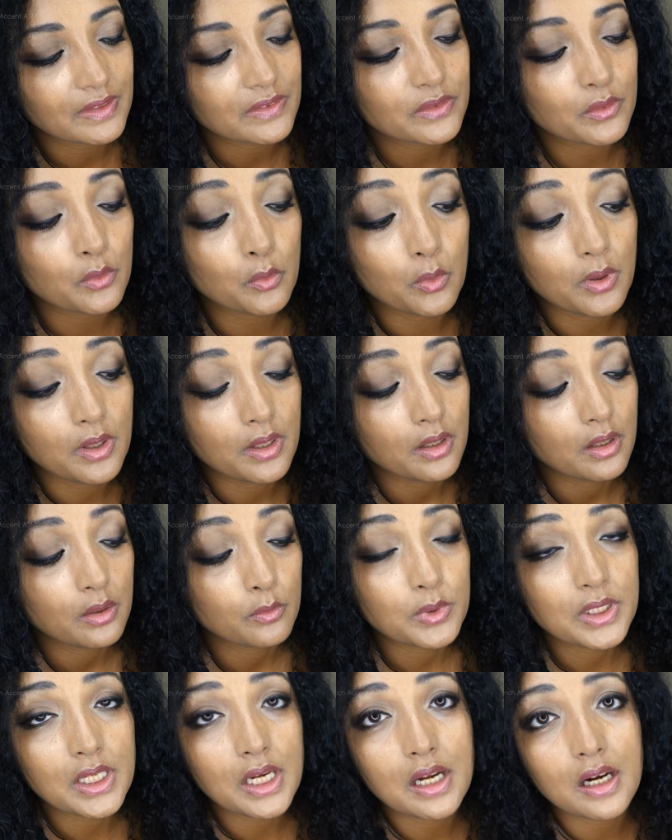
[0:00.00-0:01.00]
So
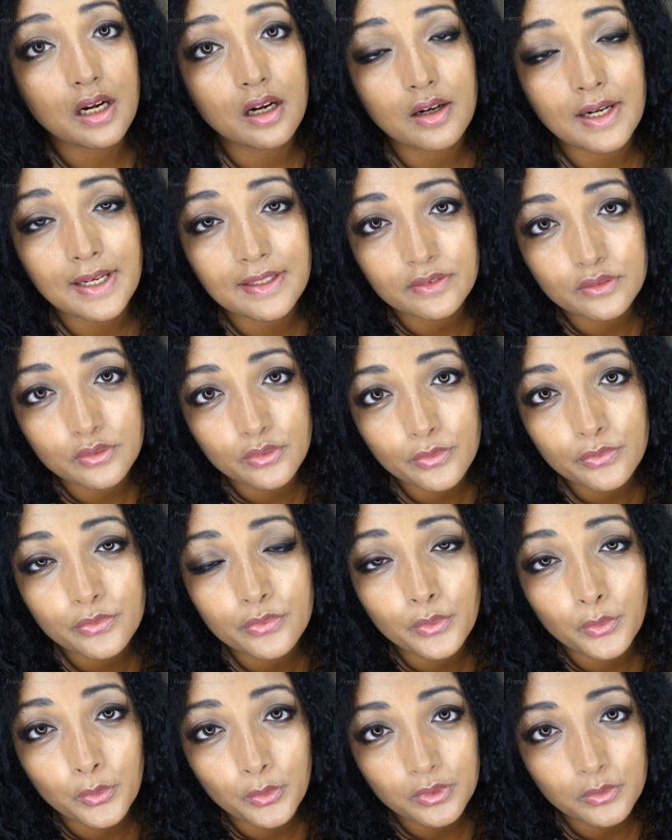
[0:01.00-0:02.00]
we are at the
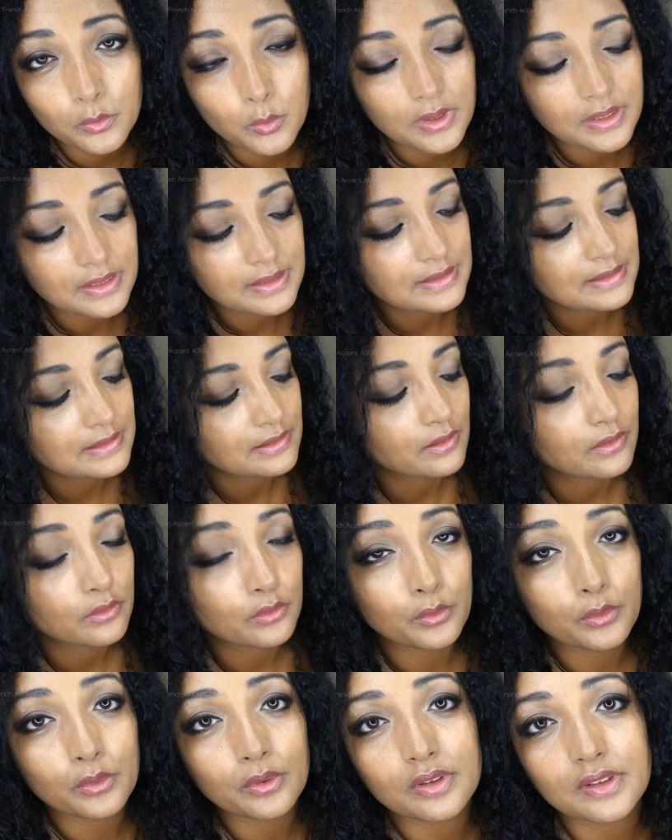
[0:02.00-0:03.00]
third
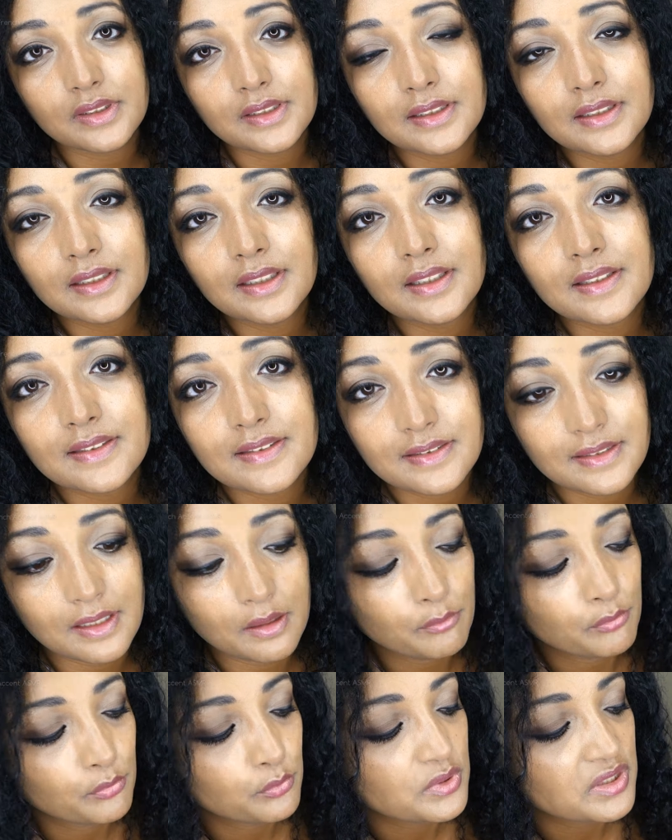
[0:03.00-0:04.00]

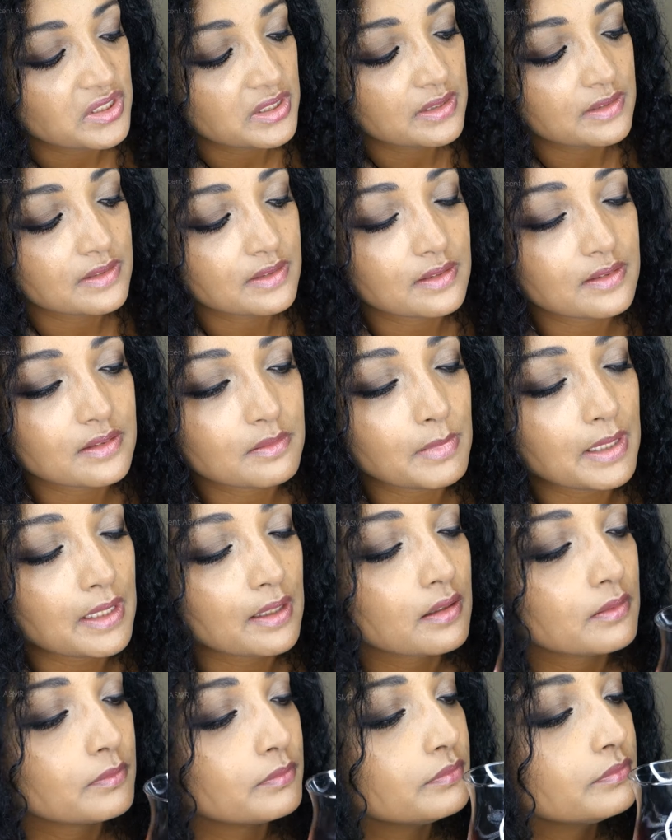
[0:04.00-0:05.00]
step, which is
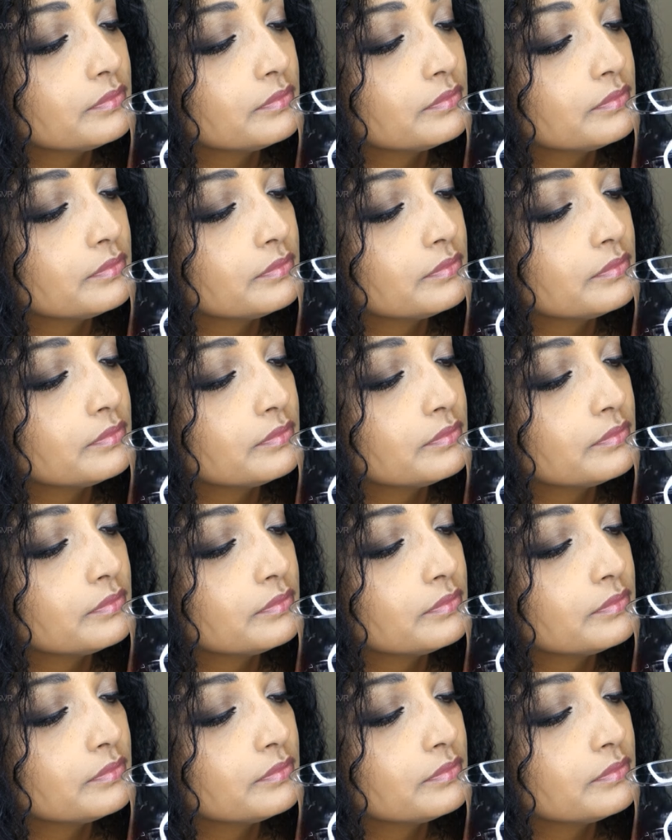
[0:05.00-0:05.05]
smell.